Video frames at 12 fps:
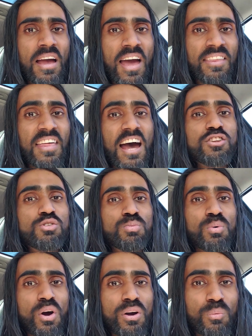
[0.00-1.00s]
And that's
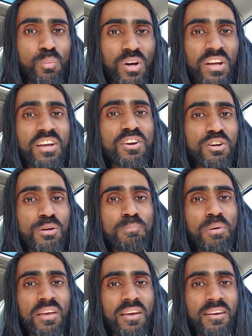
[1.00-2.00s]
what we're here to
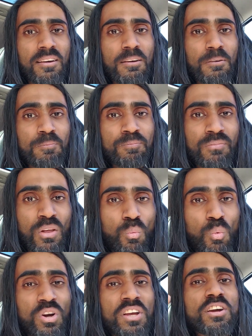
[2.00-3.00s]
be.
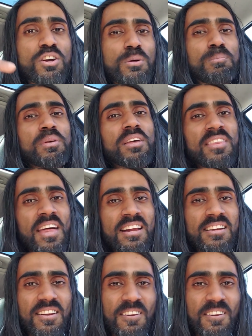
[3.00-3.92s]
We're here to be that